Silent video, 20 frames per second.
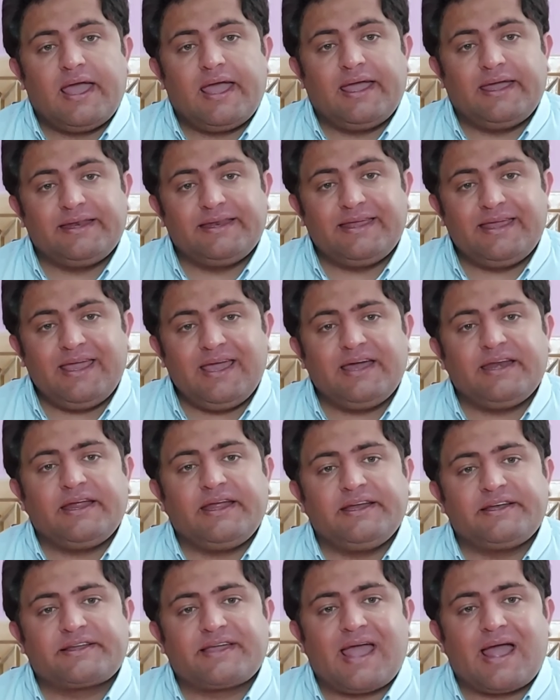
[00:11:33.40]
And here
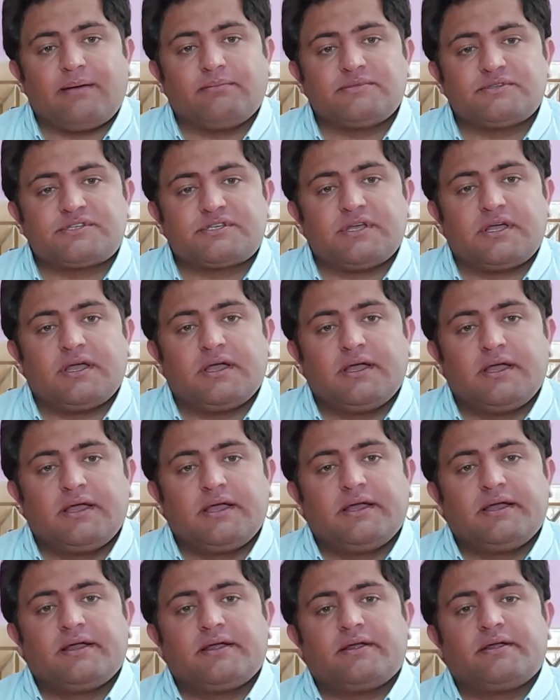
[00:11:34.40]
it comes
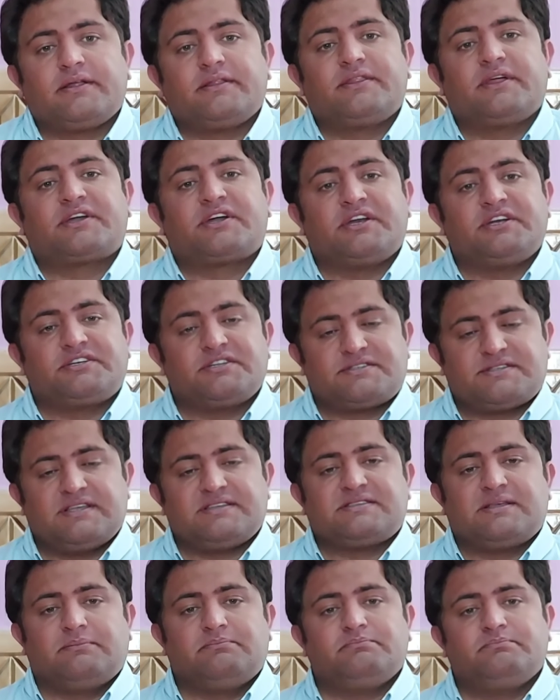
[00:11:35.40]
the
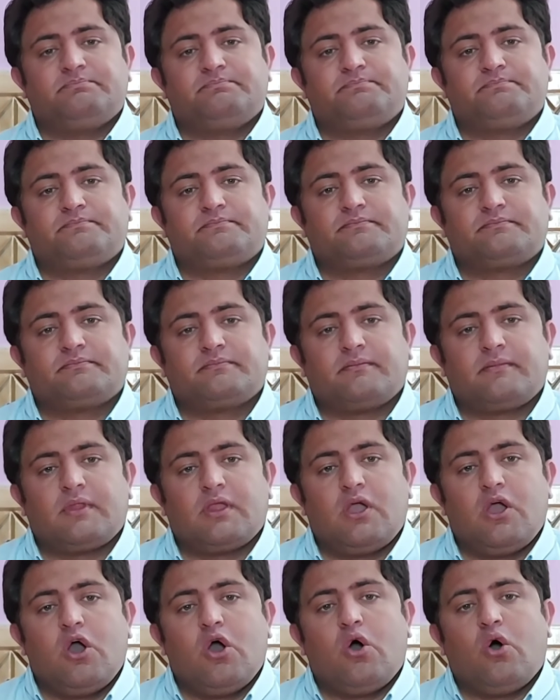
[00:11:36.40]
criticism
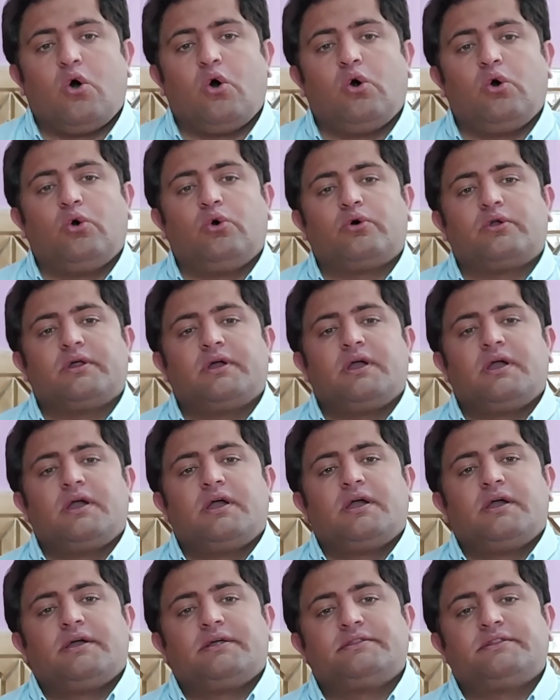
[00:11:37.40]
or
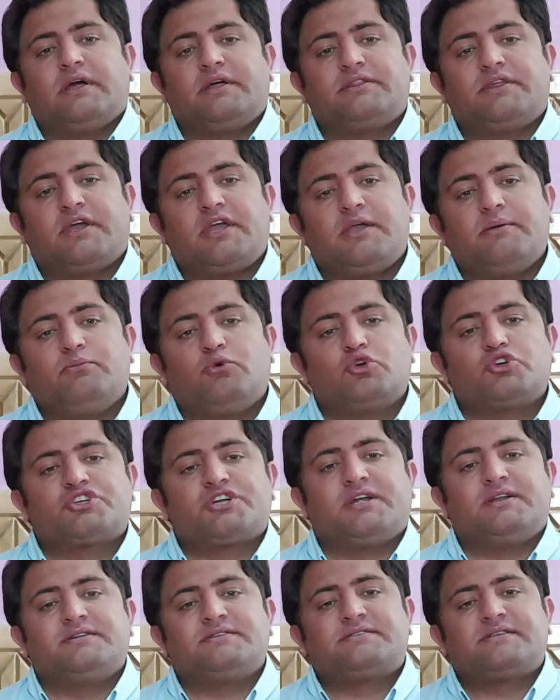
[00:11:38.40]
the
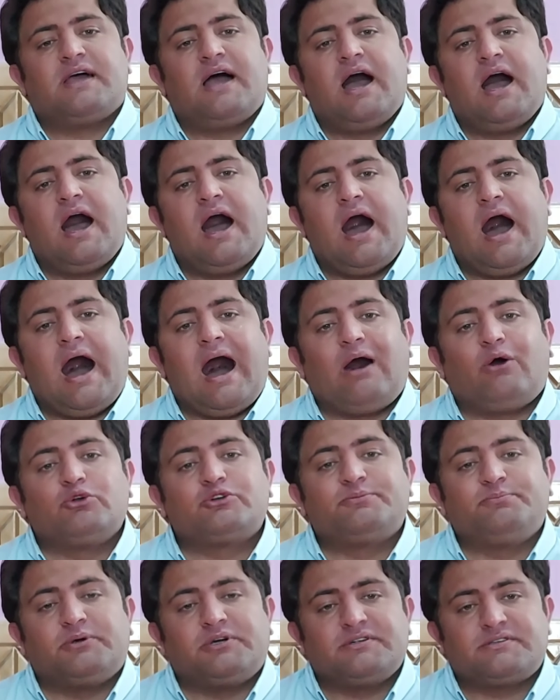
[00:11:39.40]
emotions
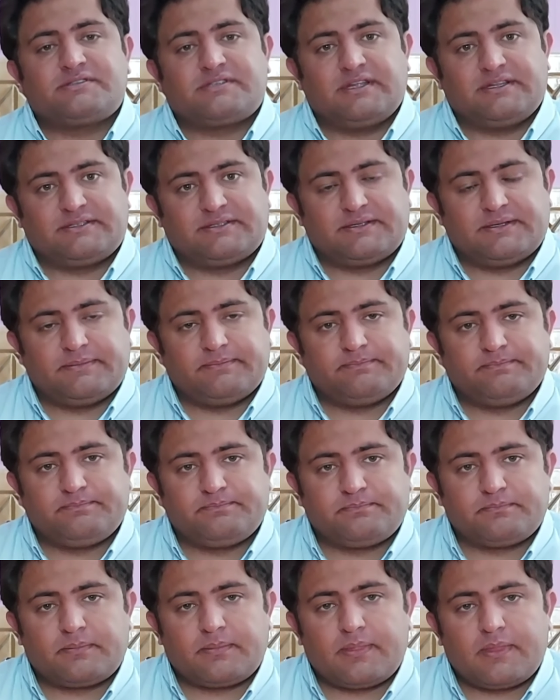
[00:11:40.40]
outbursted.
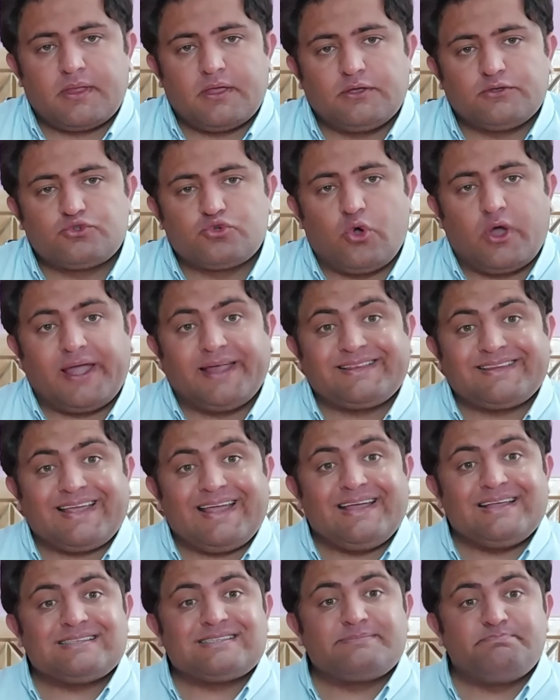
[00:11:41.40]
So it
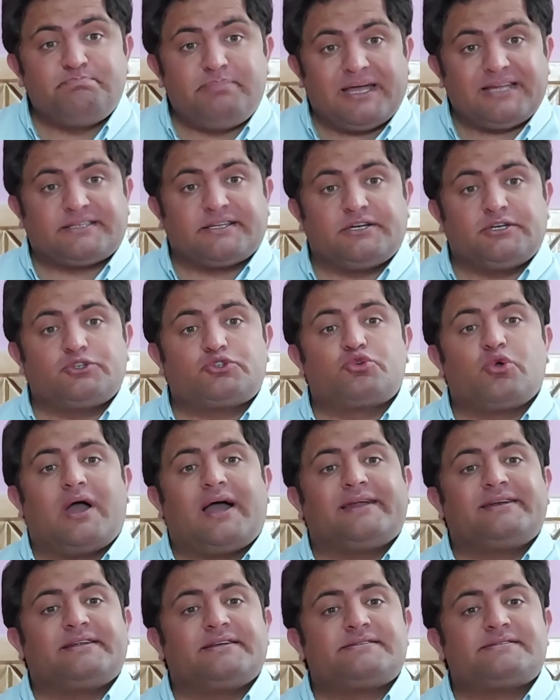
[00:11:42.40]
is better to
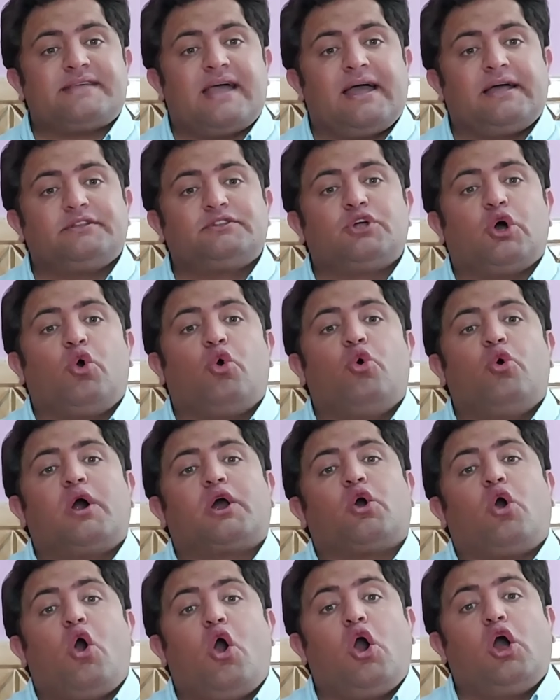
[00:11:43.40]
understand the
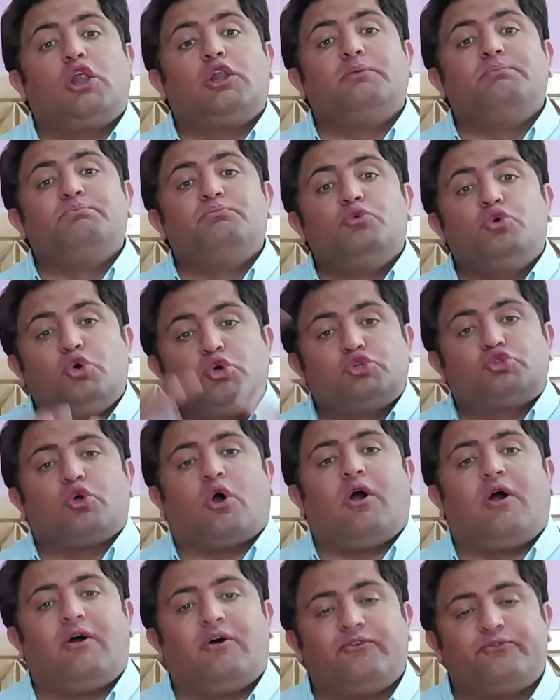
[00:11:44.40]
overall mood
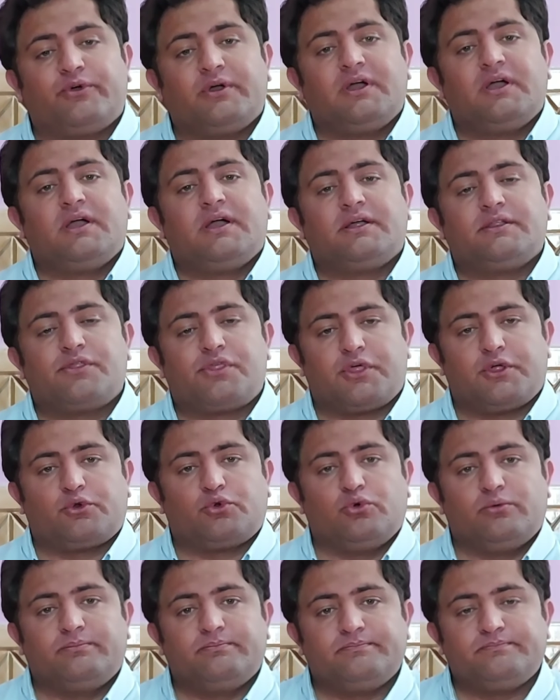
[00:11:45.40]
of the
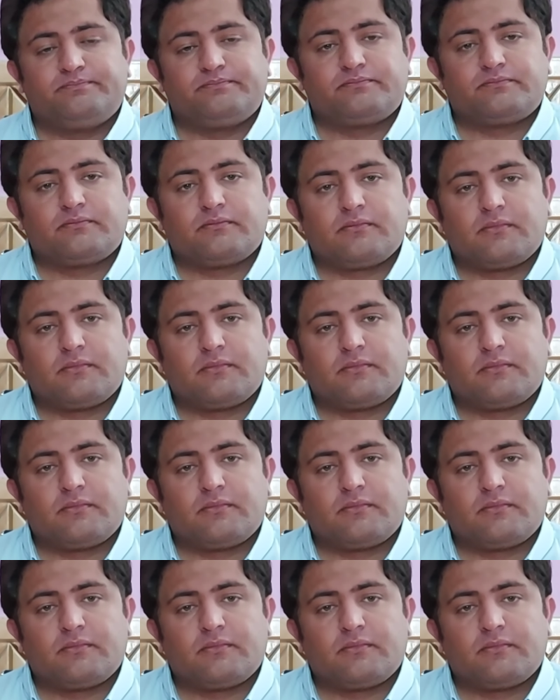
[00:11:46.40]
room.